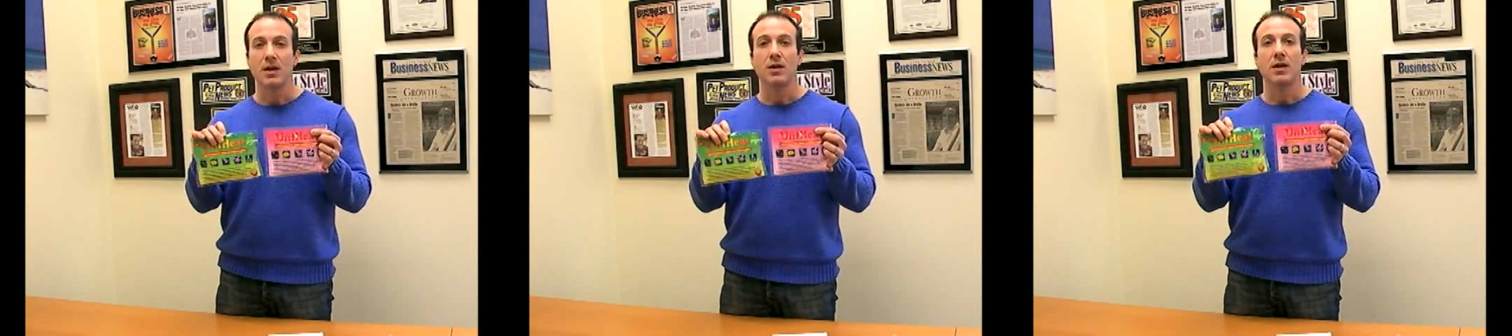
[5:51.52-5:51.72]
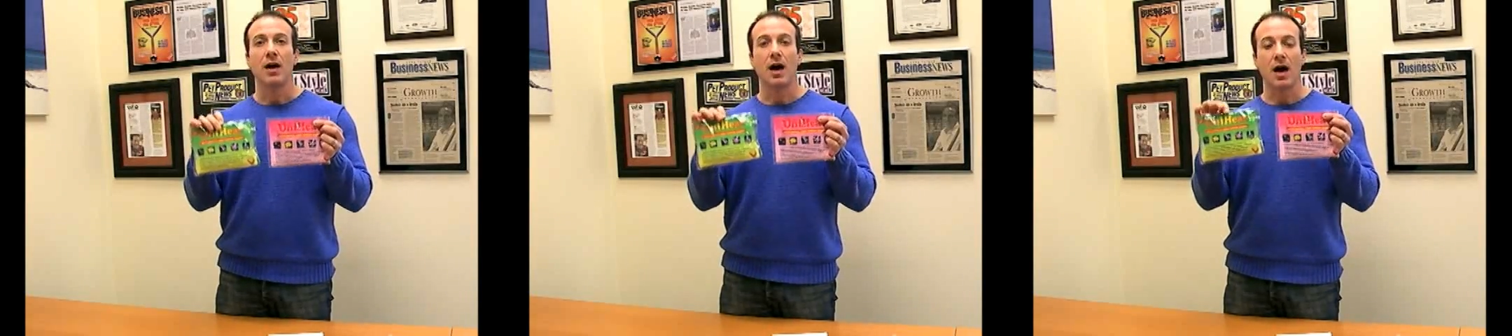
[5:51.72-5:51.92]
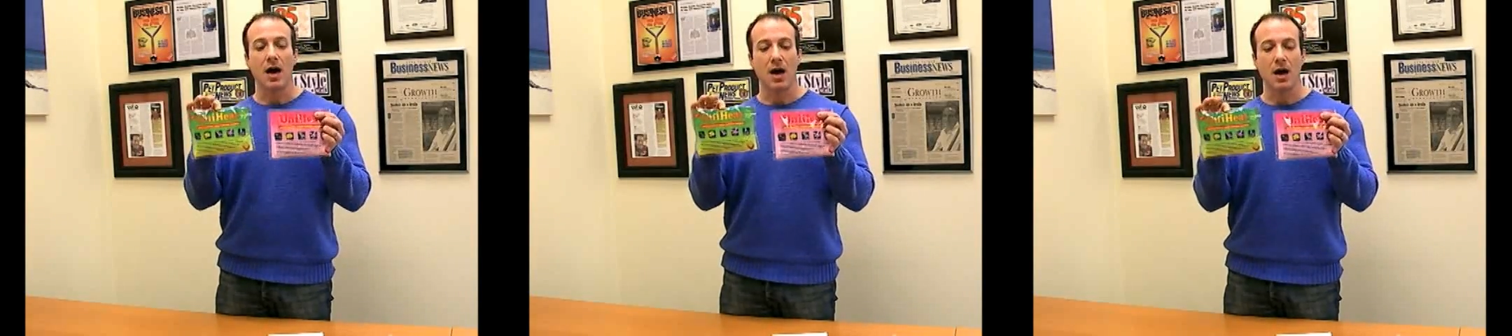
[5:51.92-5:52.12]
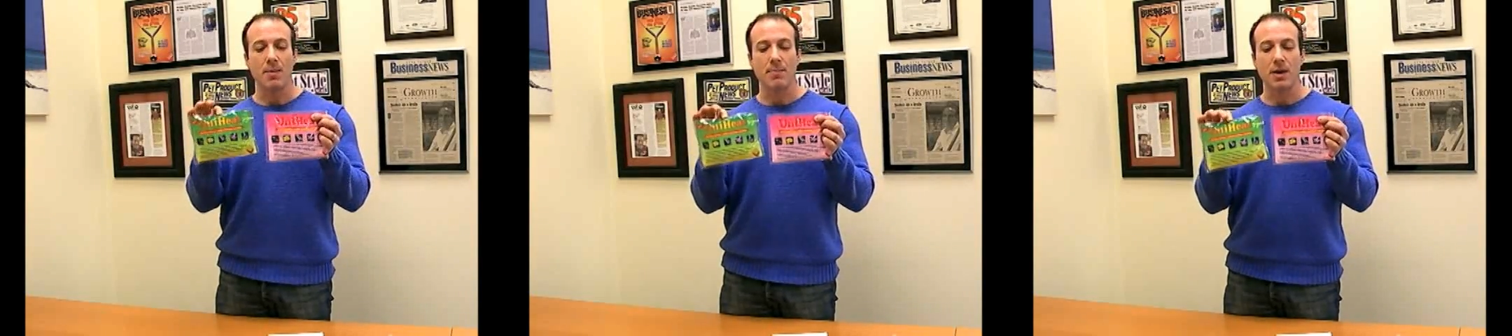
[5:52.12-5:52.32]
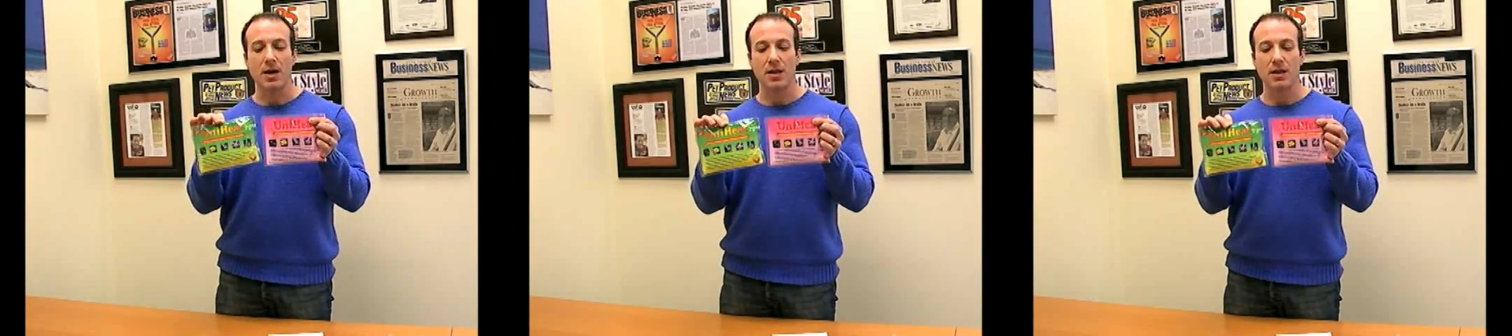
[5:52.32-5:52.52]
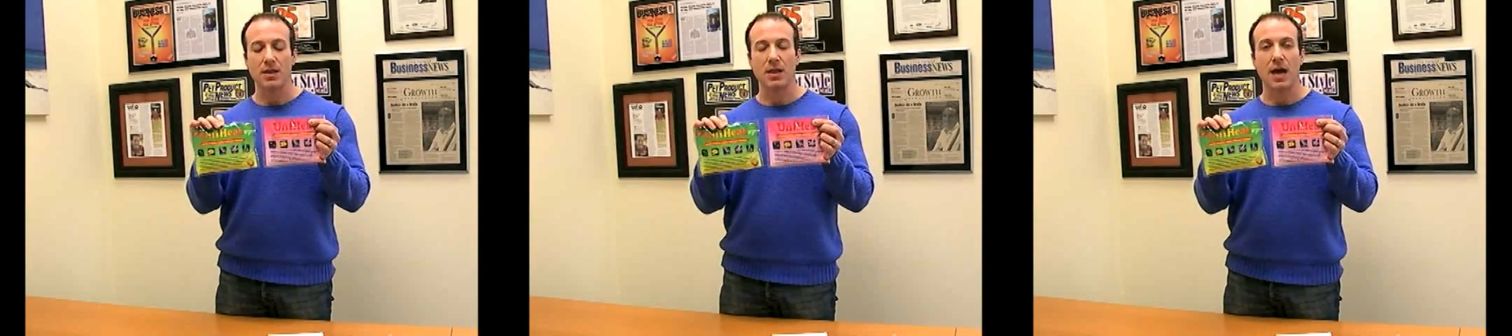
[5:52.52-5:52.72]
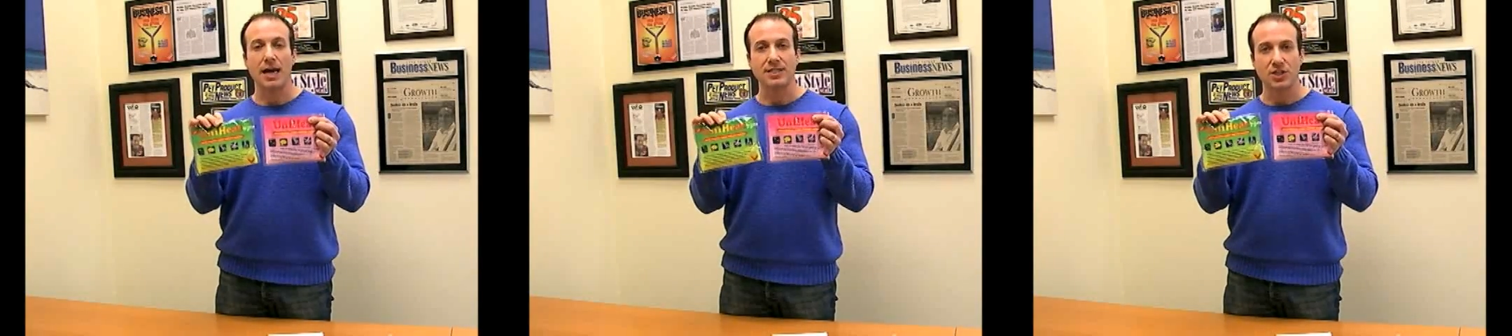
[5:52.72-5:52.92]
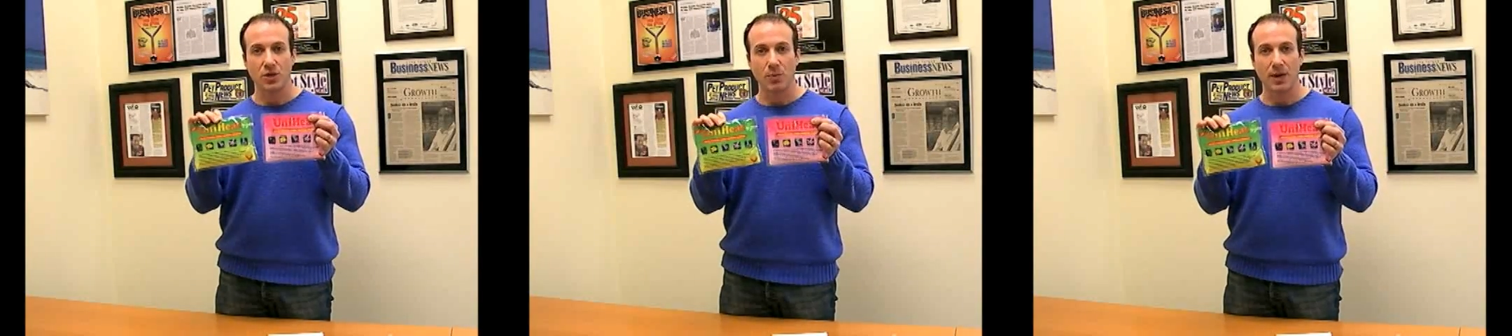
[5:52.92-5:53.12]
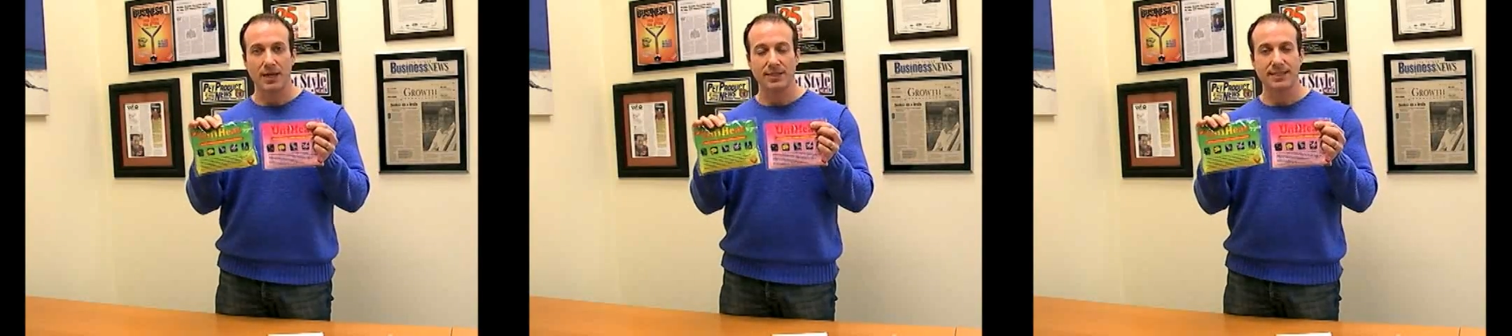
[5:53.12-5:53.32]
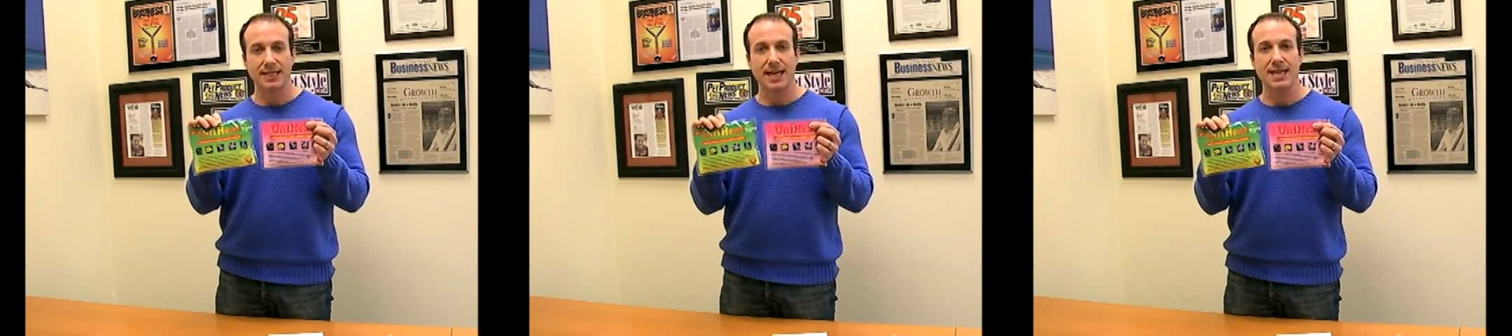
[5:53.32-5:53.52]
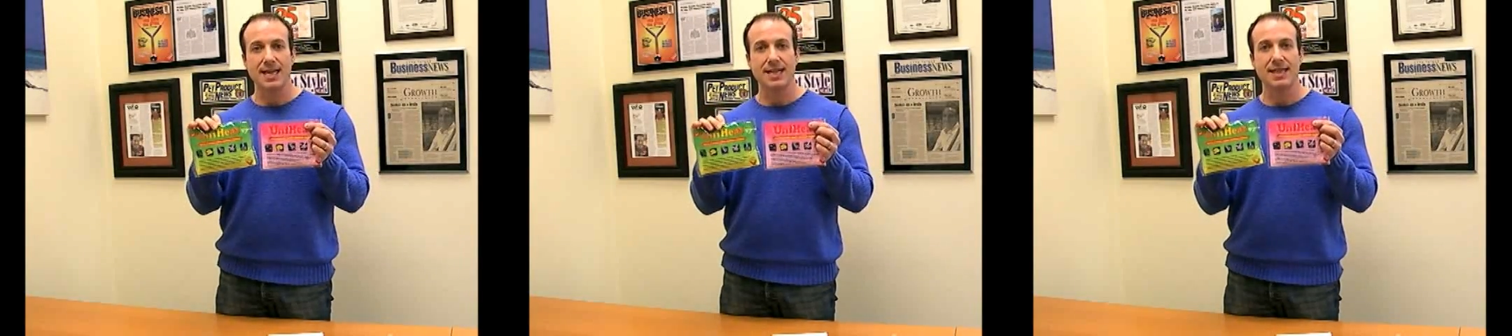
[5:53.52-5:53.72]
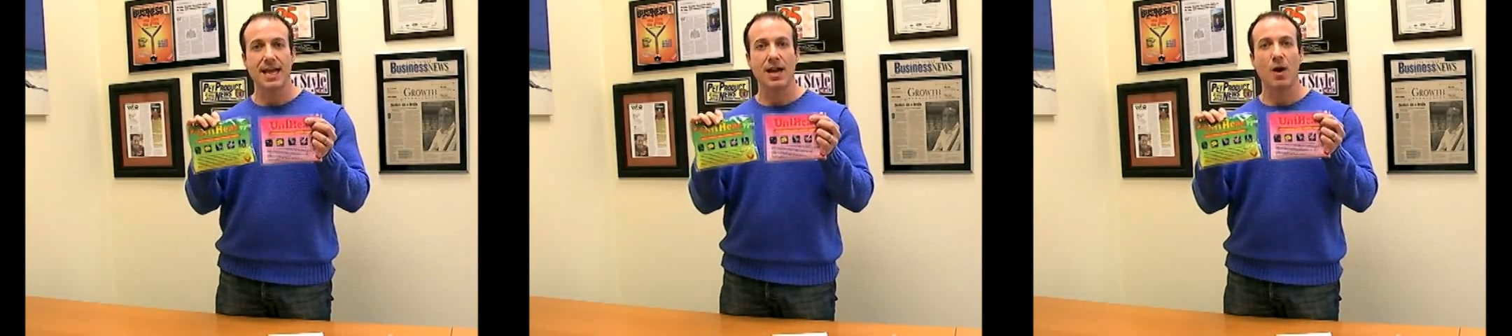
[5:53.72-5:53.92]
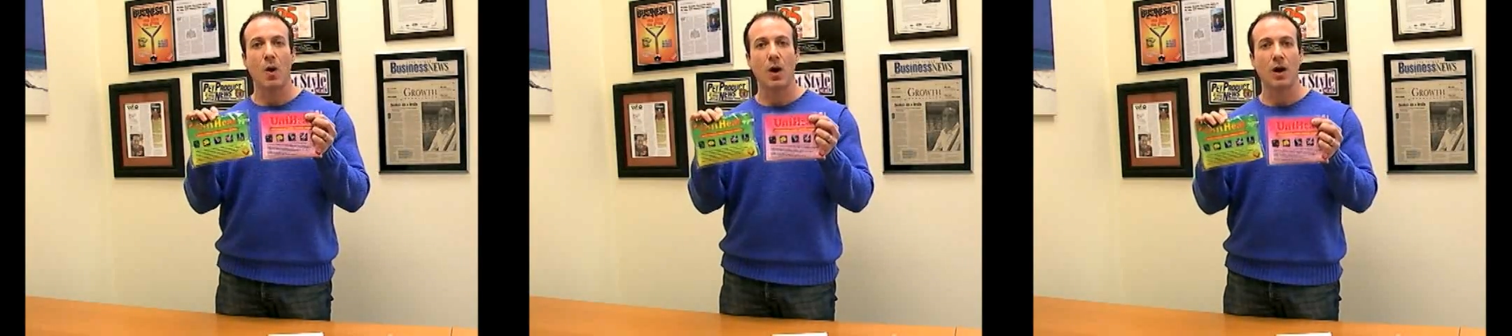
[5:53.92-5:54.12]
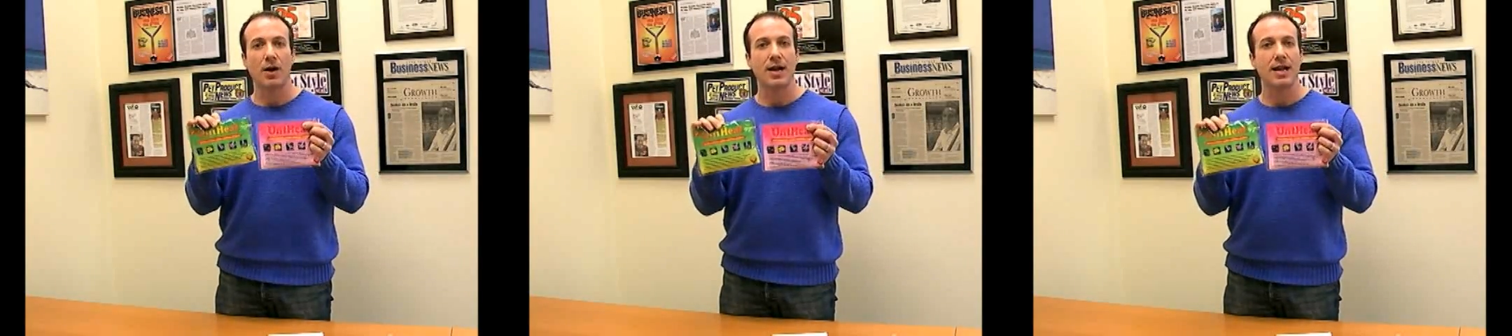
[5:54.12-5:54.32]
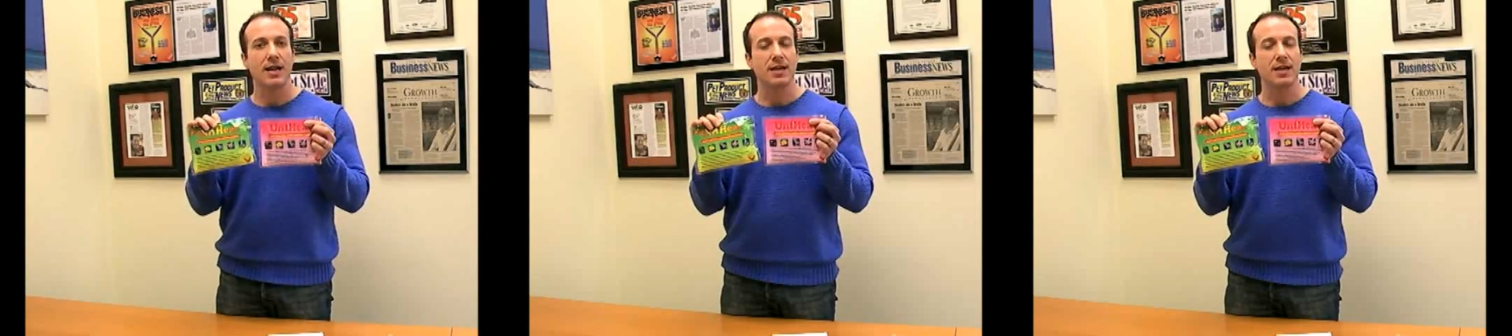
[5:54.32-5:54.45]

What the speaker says: I do want to say that they are